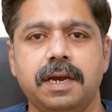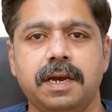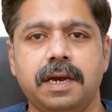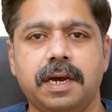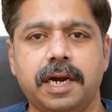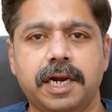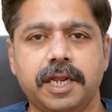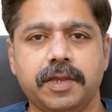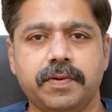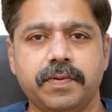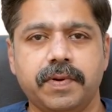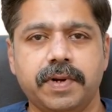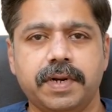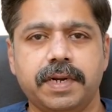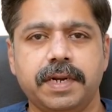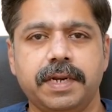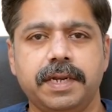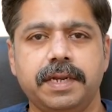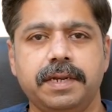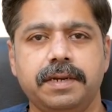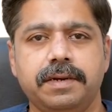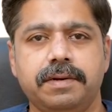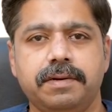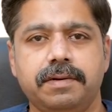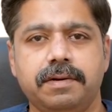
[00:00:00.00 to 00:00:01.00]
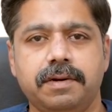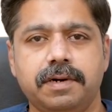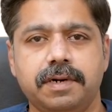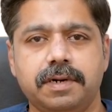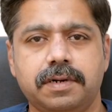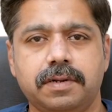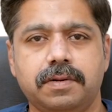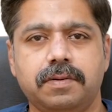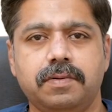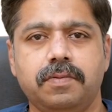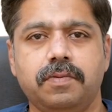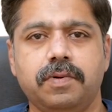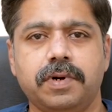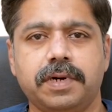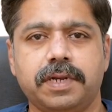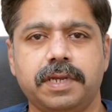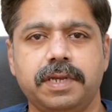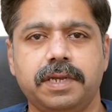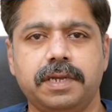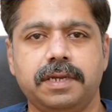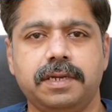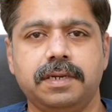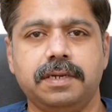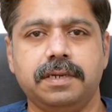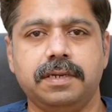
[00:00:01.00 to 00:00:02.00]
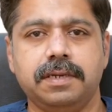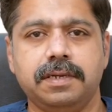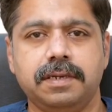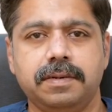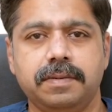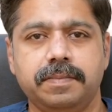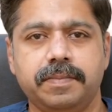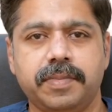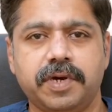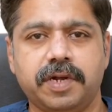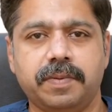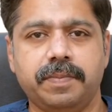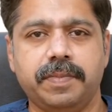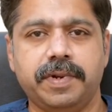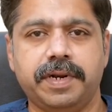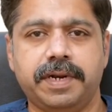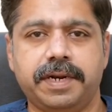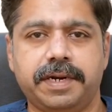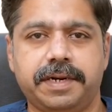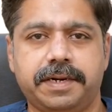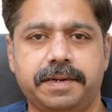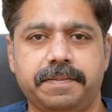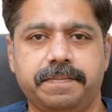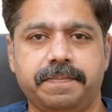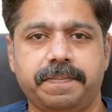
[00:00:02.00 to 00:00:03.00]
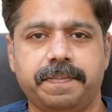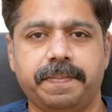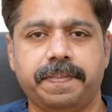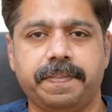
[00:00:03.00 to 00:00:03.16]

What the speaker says: adequately not working per minute.